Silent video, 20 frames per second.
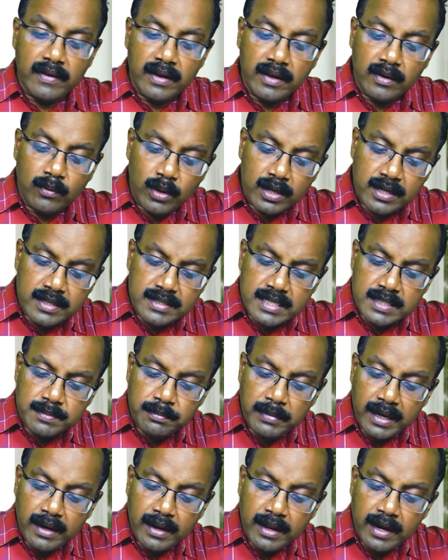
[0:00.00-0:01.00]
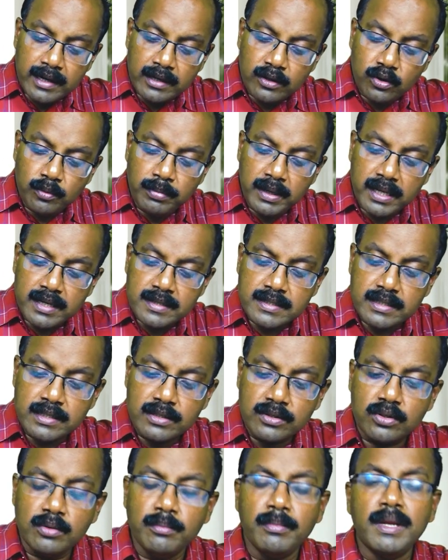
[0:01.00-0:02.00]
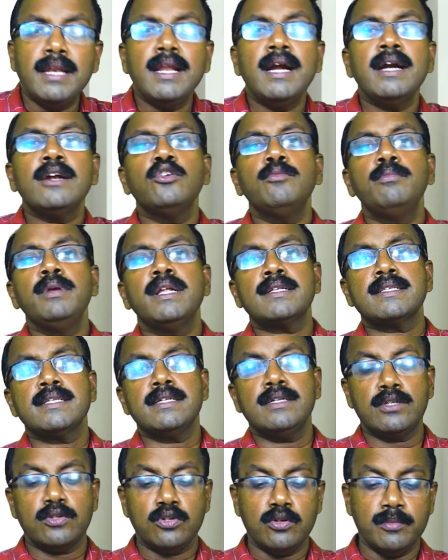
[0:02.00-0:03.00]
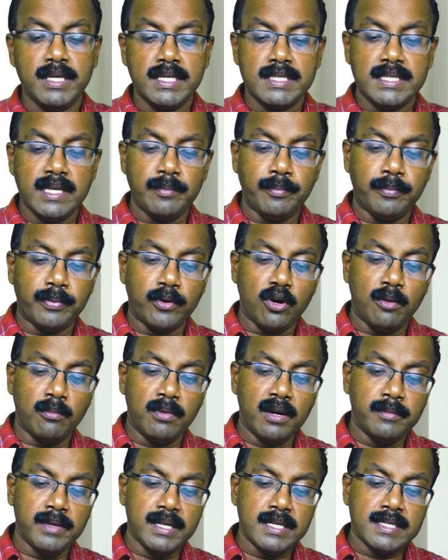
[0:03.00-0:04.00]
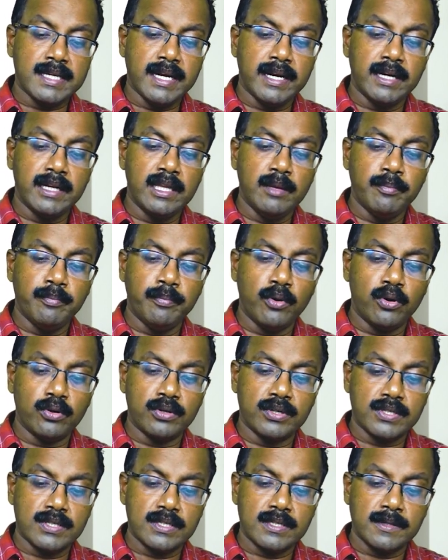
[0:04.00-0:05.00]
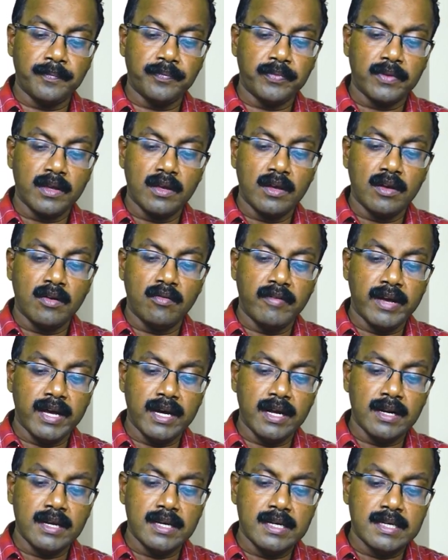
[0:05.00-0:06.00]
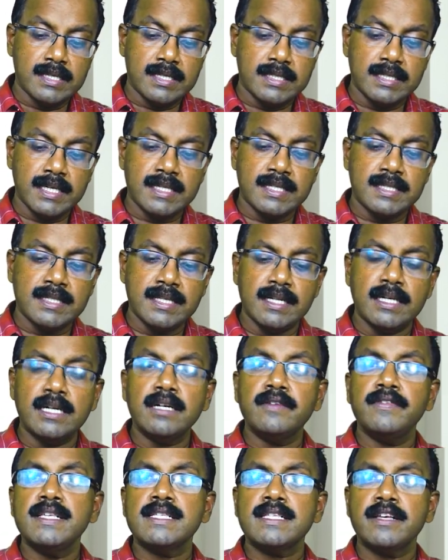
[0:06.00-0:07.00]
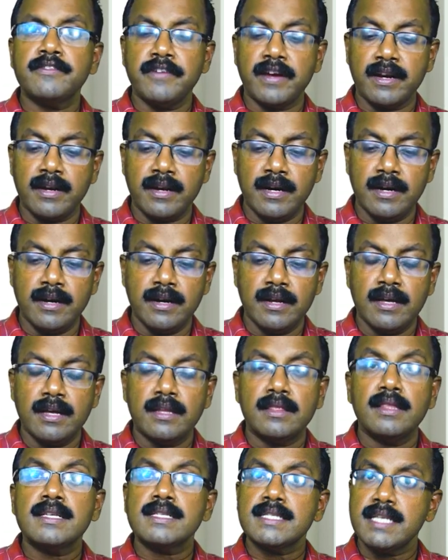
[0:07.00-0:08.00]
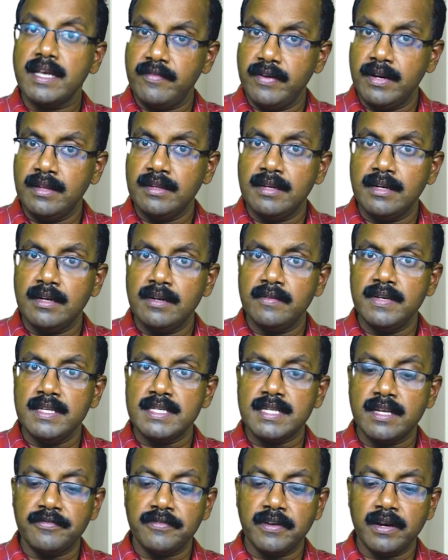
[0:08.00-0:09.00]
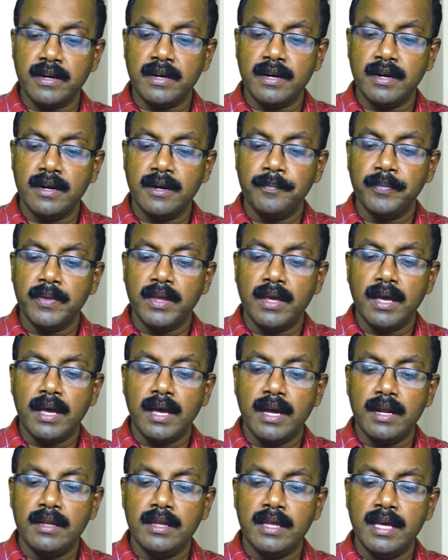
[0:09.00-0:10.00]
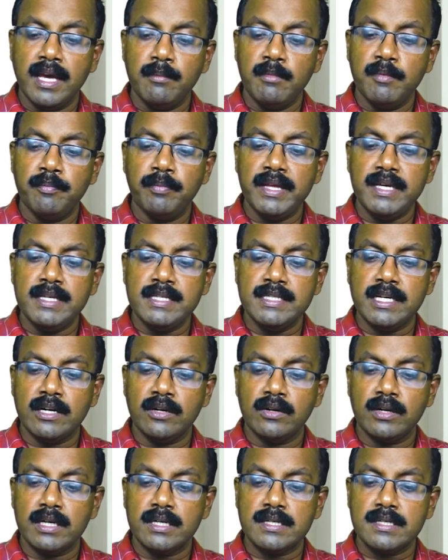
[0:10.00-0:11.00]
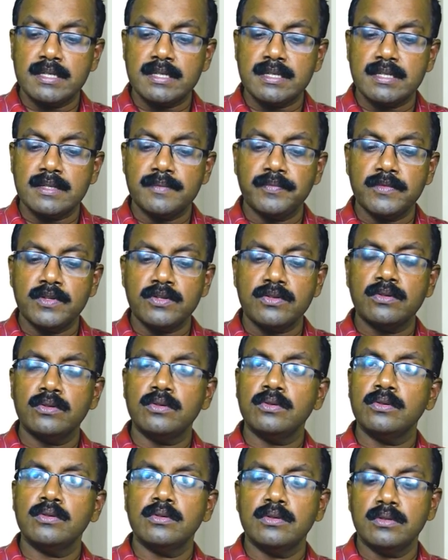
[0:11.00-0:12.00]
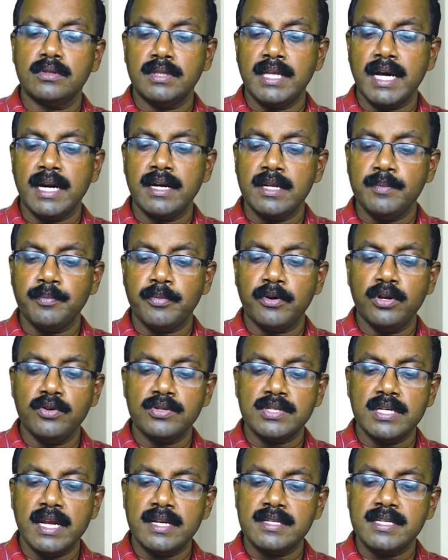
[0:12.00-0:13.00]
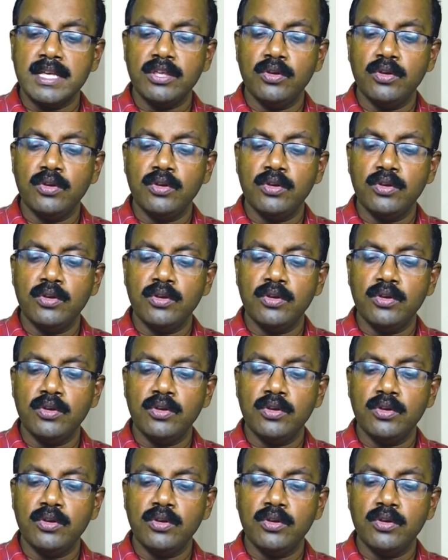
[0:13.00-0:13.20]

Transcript: What is this Millard-Gubler syndrome? Millard-Gubler syndrome is a problem inside the PONS where 6th nerve is affected, the 7th nerve is affected and the hemiplegia occurs. So that produces, it's a